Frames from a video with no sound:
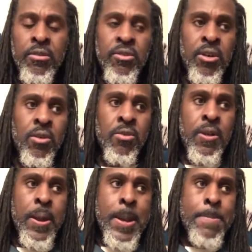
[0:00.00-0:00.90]
So
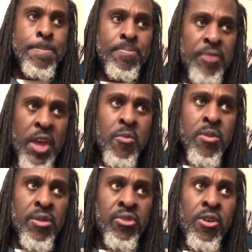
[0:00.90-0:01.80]
that's
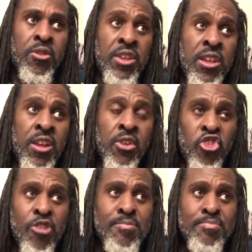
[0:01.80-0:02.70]
what so the Eagles
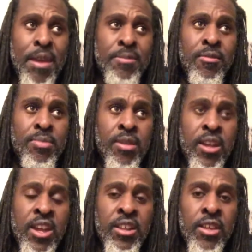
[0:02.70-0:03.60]
should be able to bring
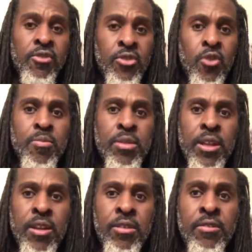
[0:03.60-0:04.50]
in at least two
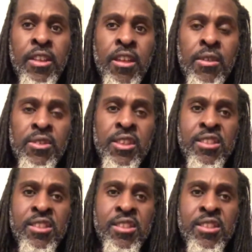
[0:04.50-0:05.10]
players. If the Eagles